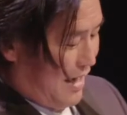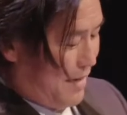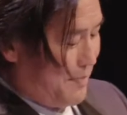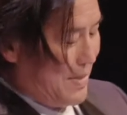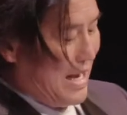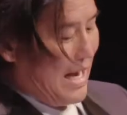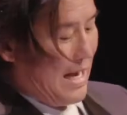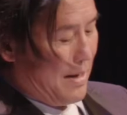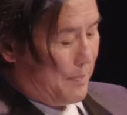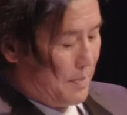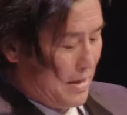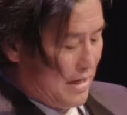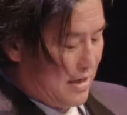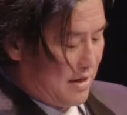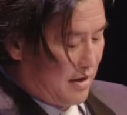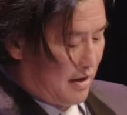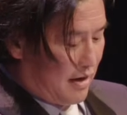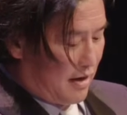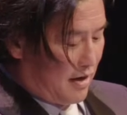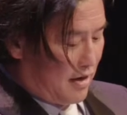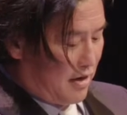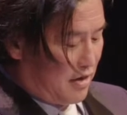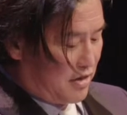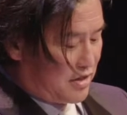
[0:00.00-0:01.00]
I'm happy and
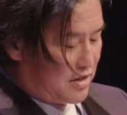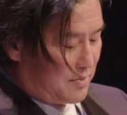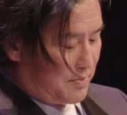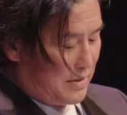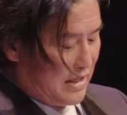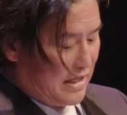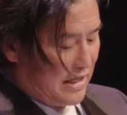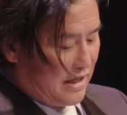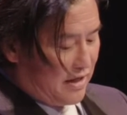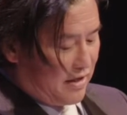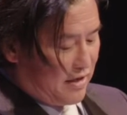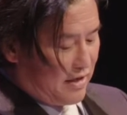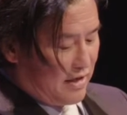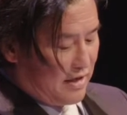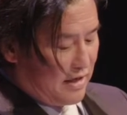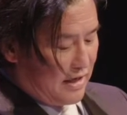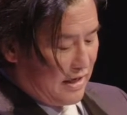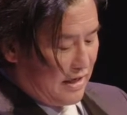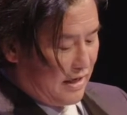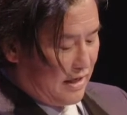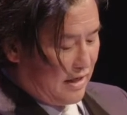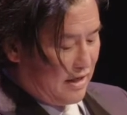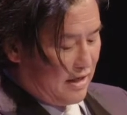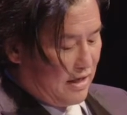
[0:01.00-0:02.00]
honored to be here
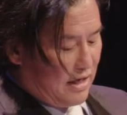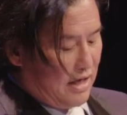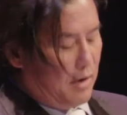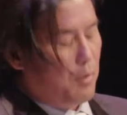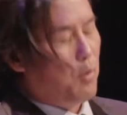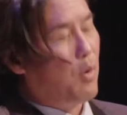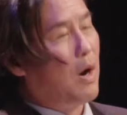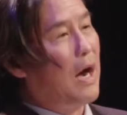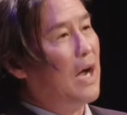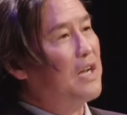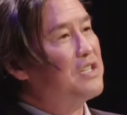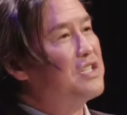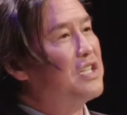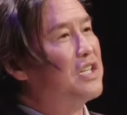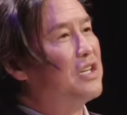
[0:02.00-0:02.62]
today and want